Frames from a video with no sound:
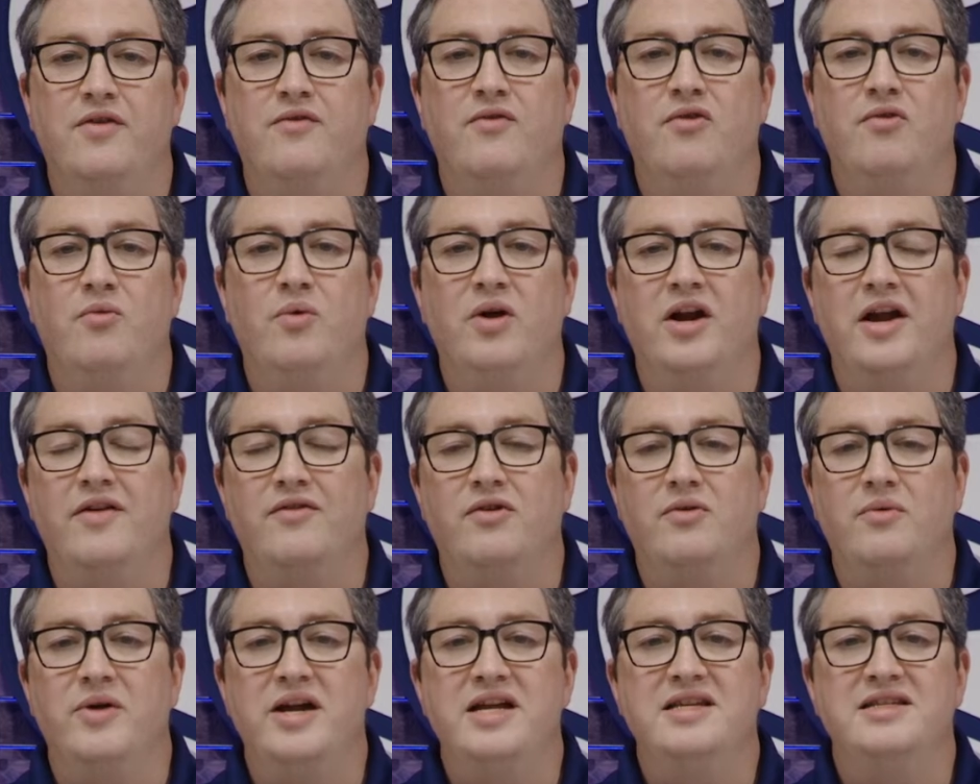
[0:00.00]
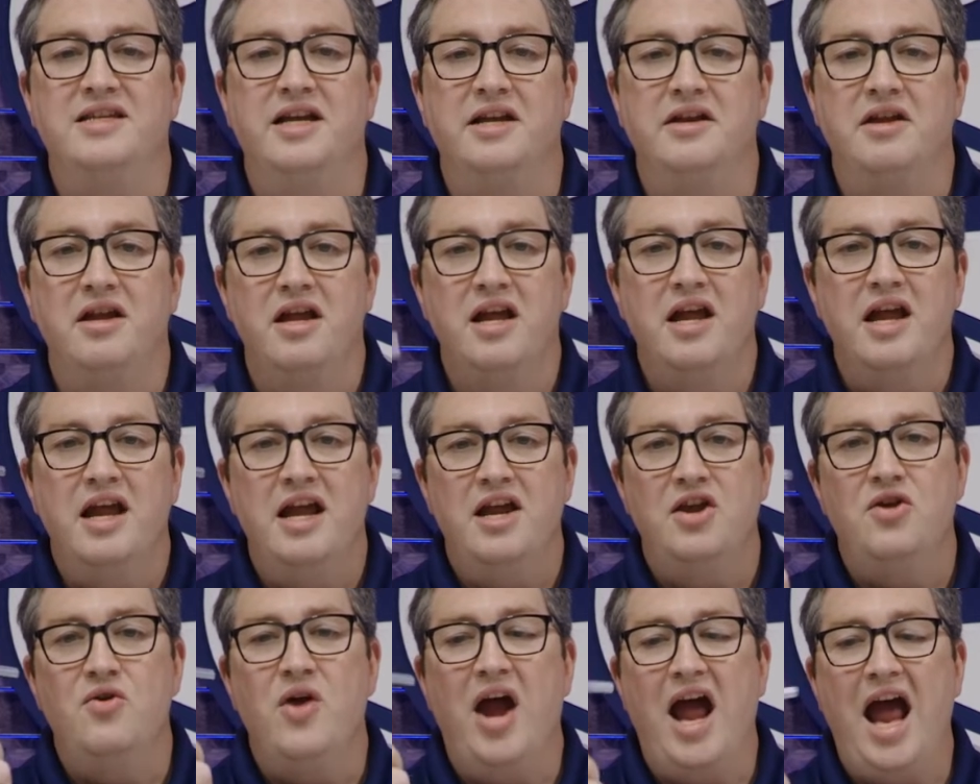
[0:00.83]
for whatever reason,
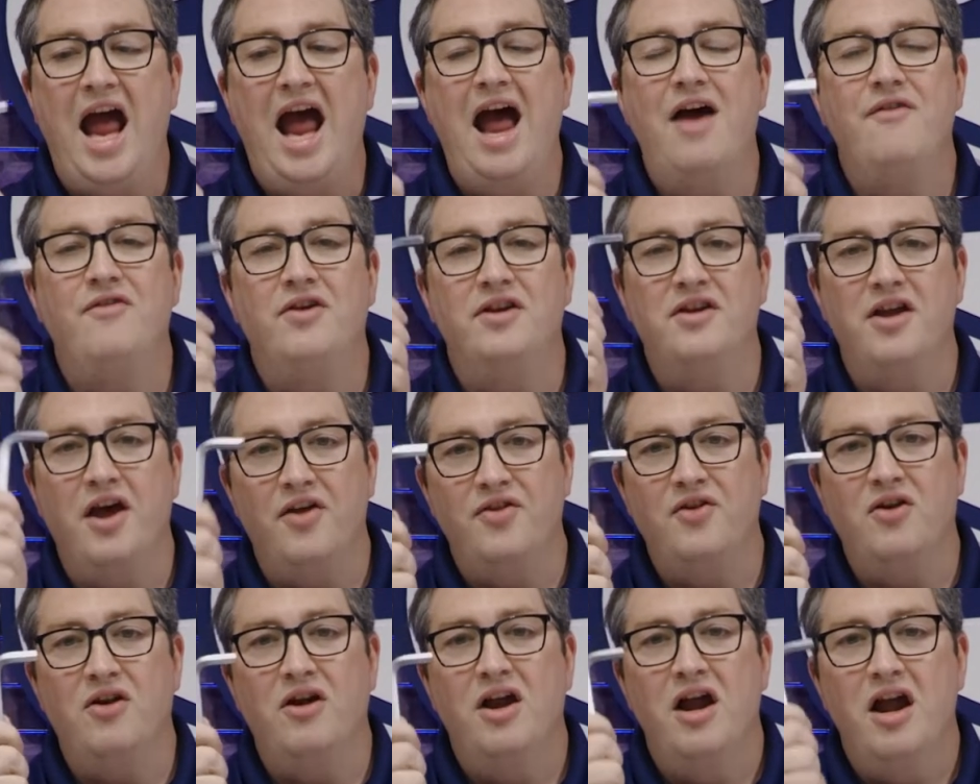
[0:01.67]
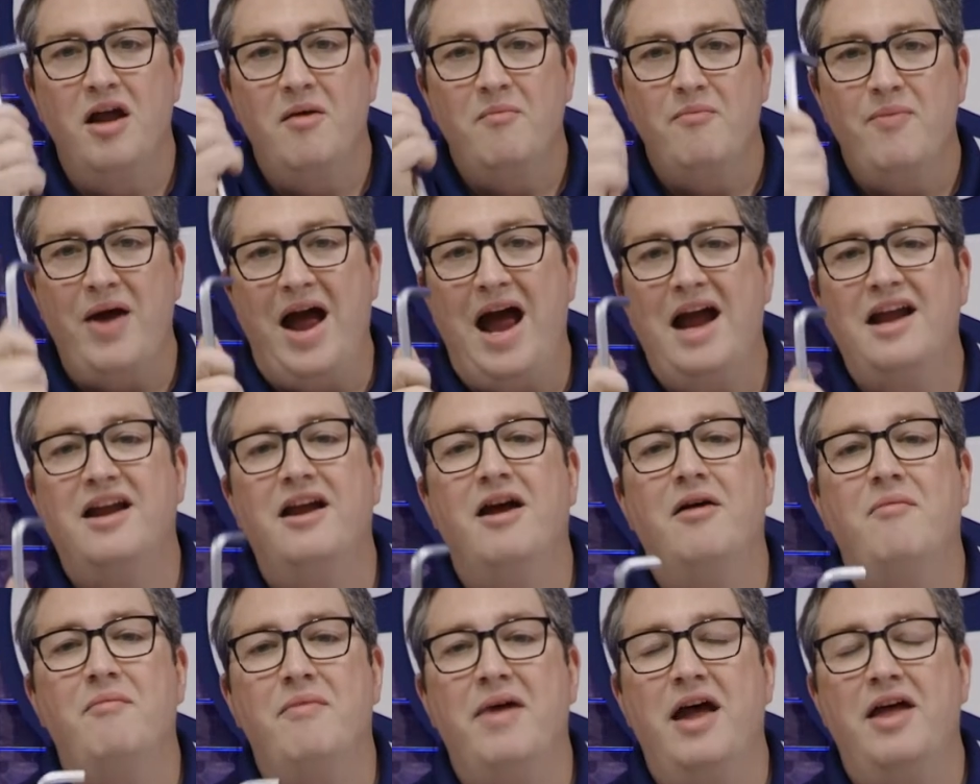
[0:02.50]
you have another
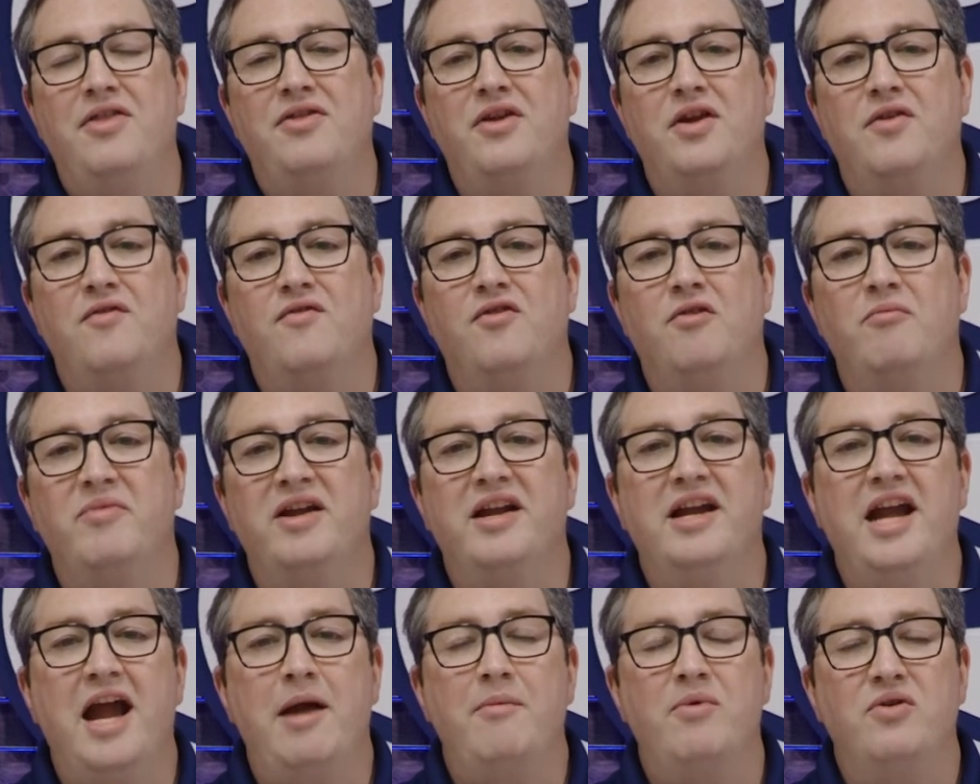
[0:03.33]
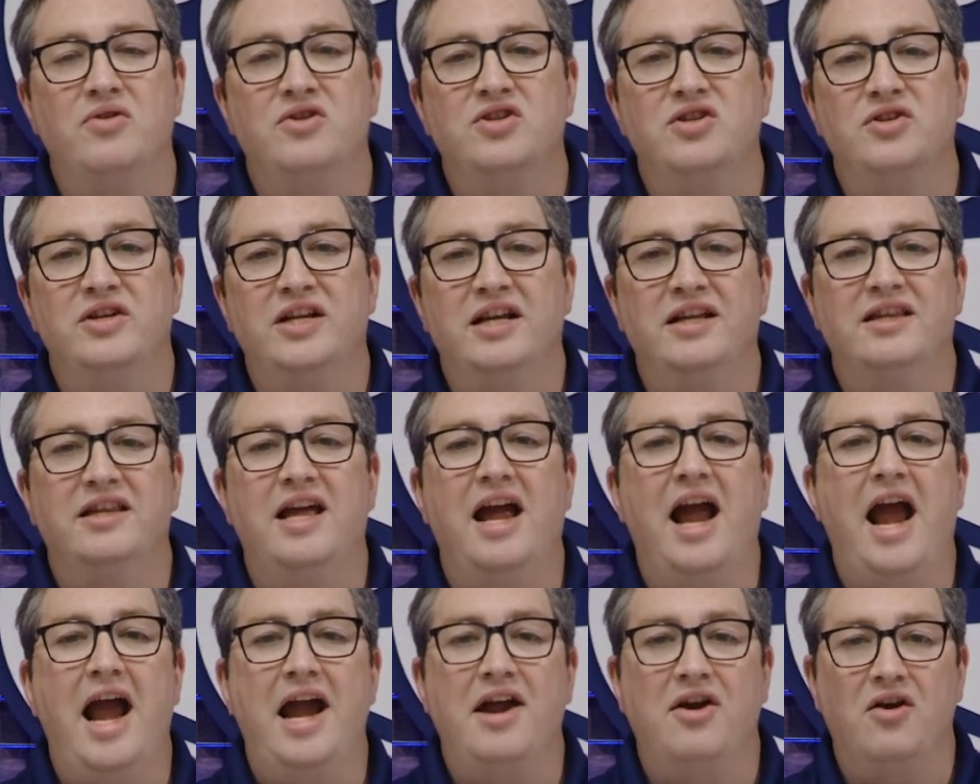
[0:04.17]
backup method for being able to get
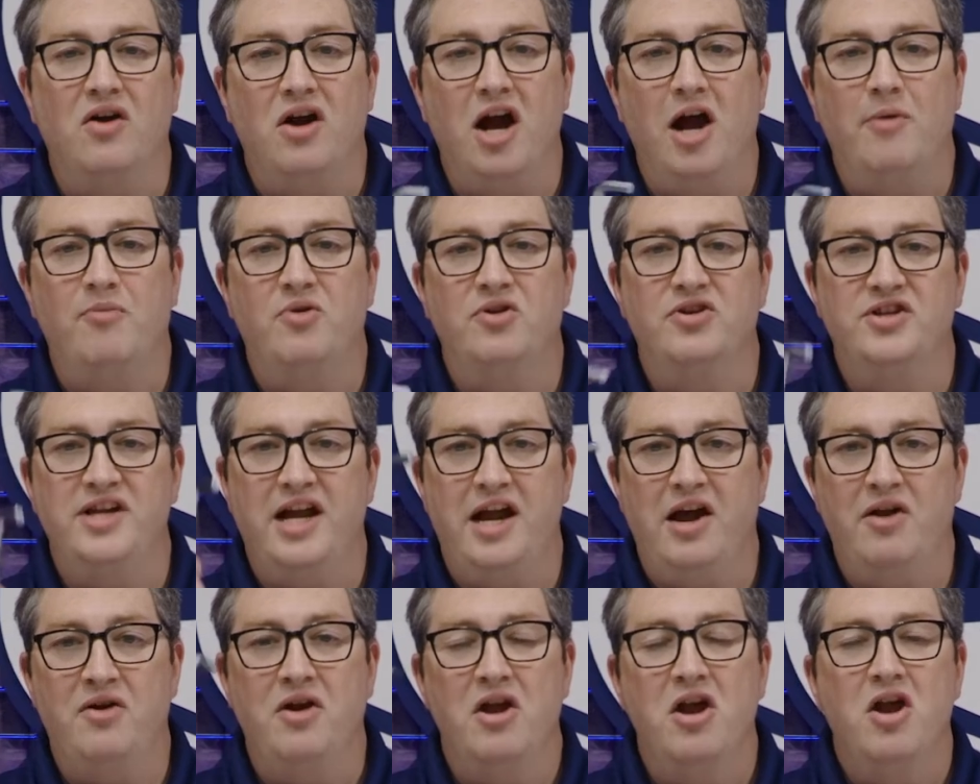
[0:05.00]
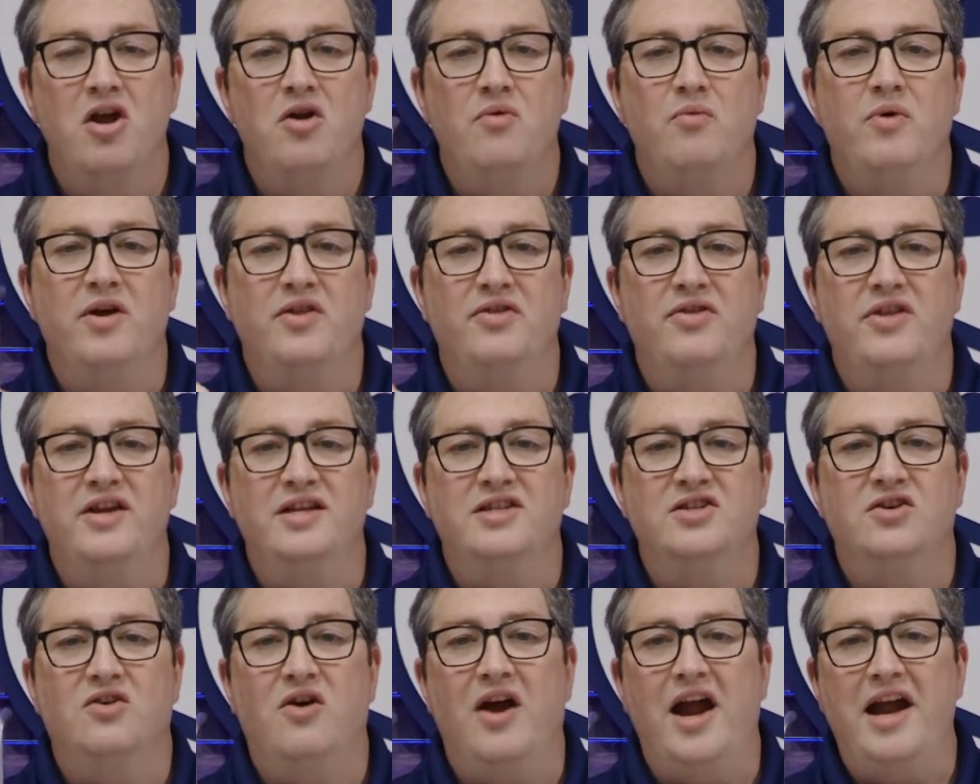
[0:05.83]
the anchor up or down with
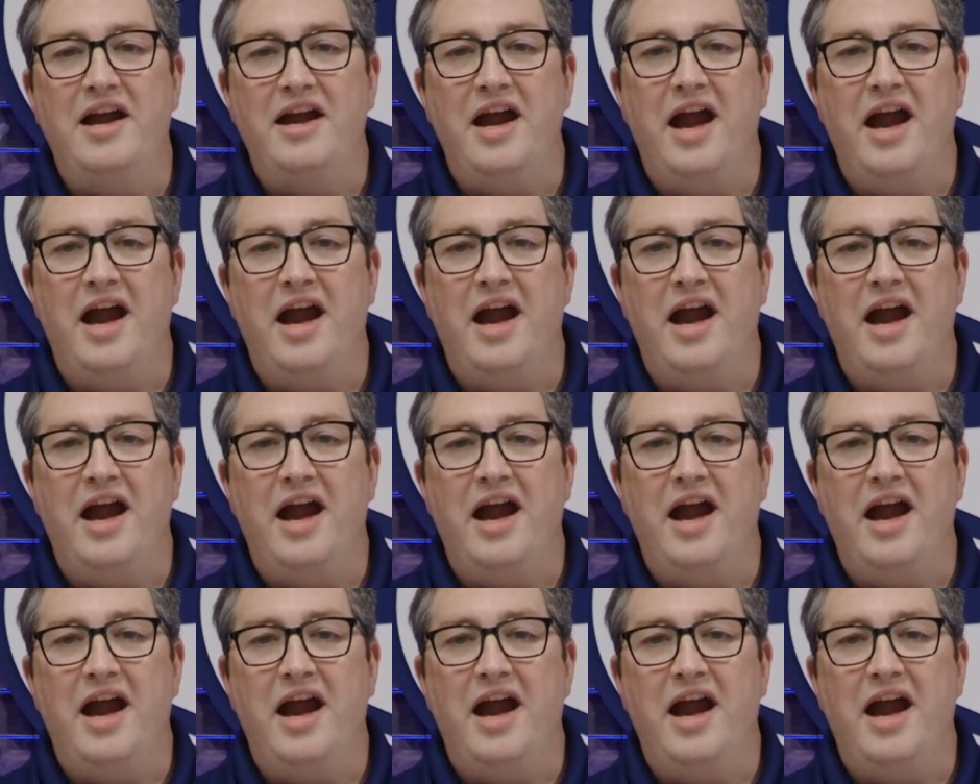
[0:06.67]
this crank